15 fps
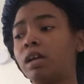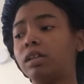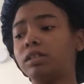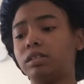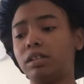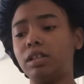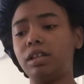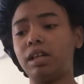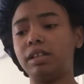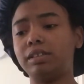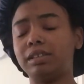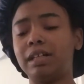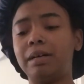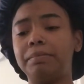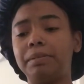So he like,
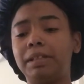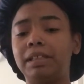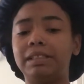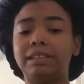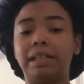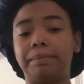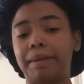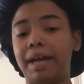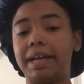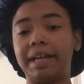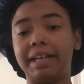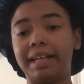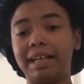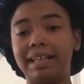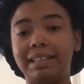stop playing, stop acting
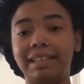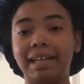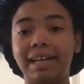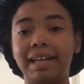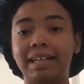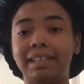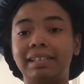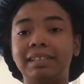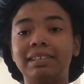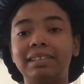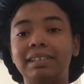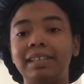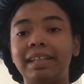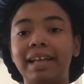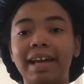like that, and this
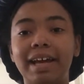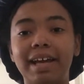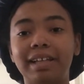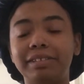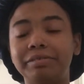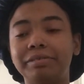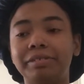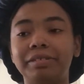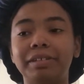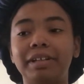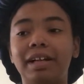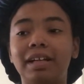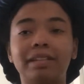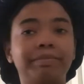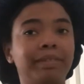and that. You know you
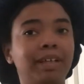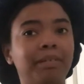like me.